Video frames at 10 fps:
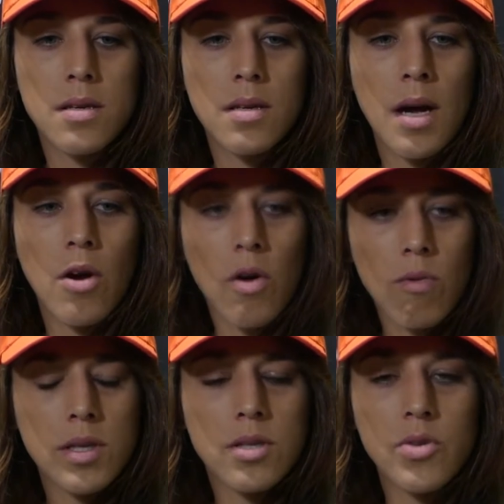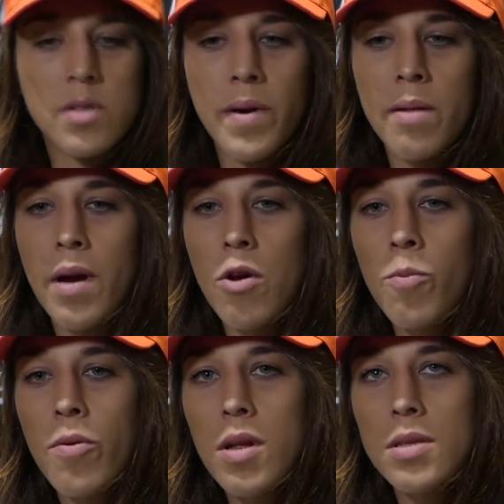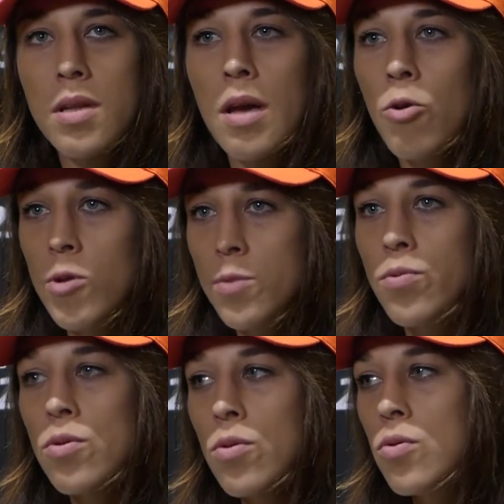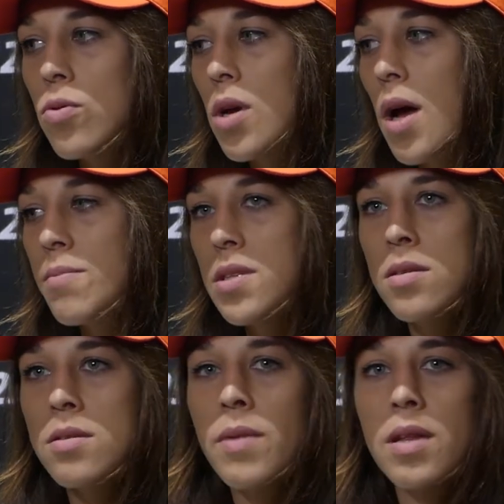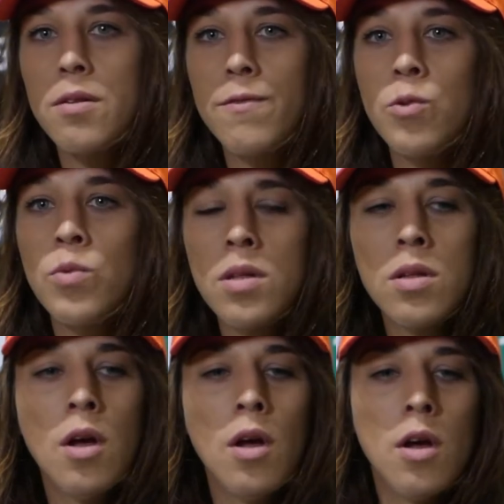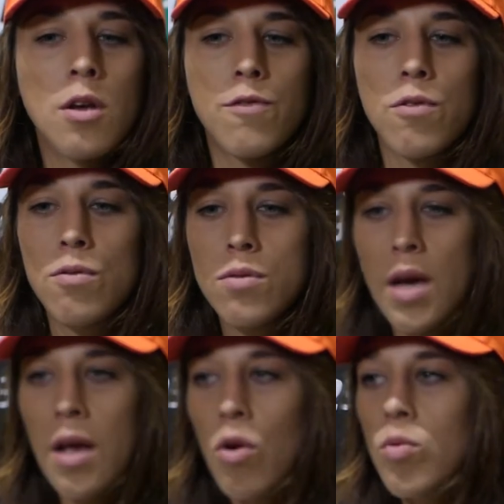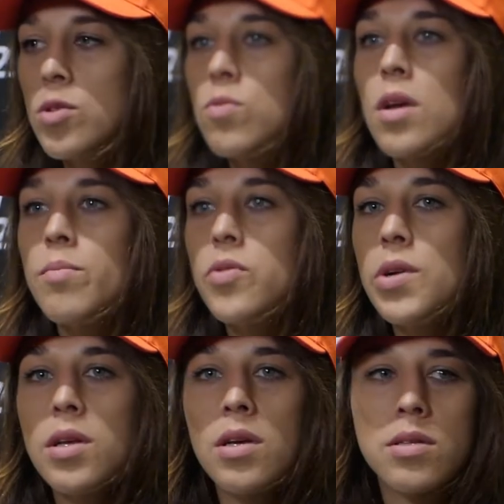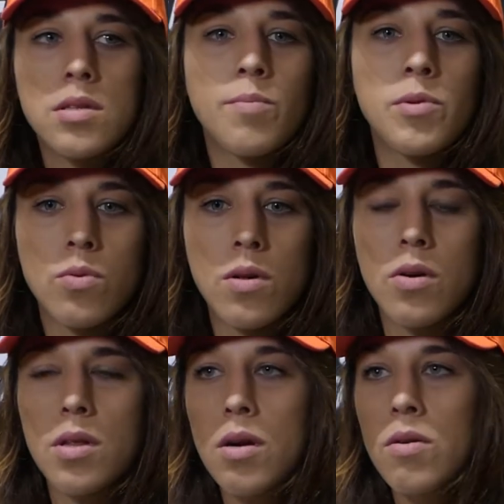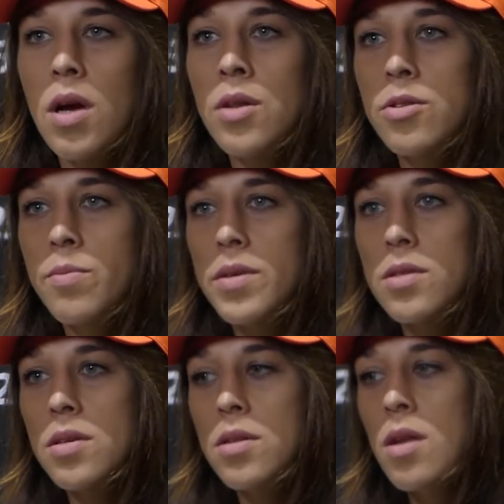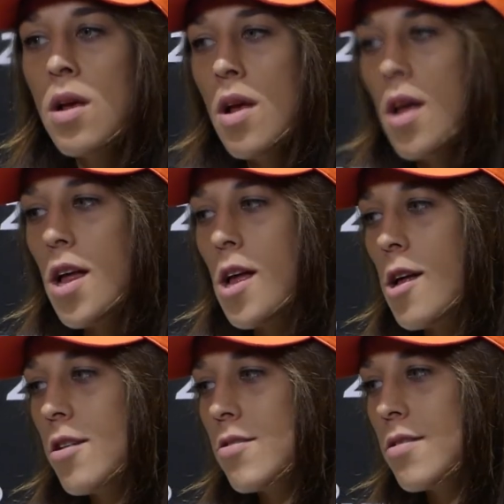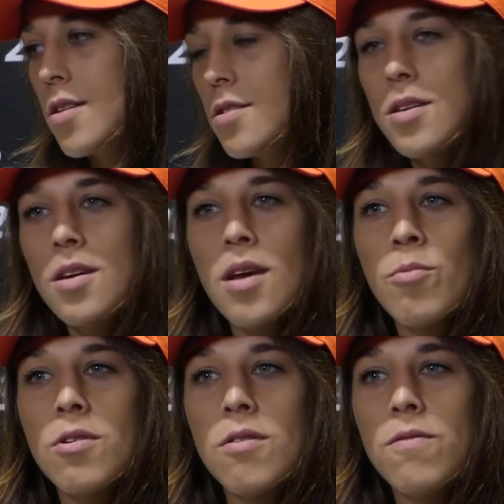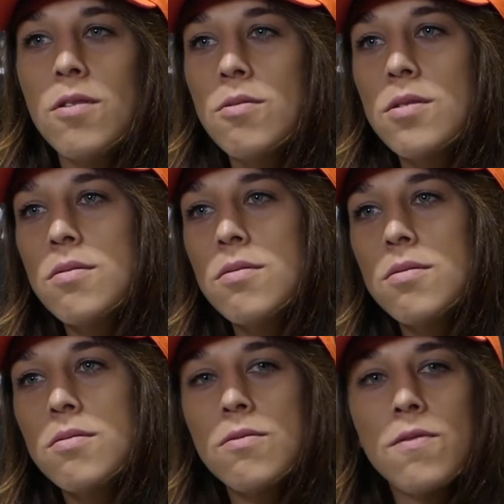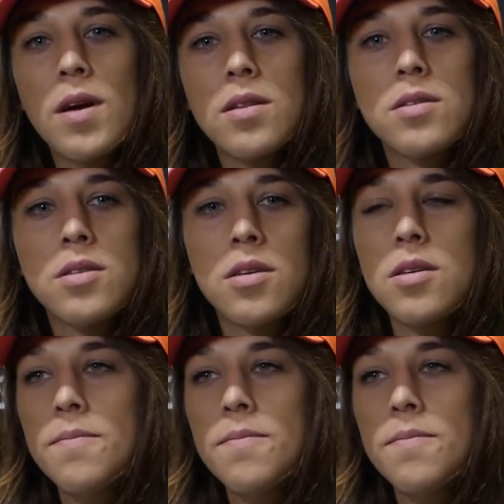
I always respect my opponents, and I always put on good camps. Doesn't matter if you win, if you lose, I always want to be ready and step into the octagon 100%. And that's it. I'm looking forward, you know, to fight this year.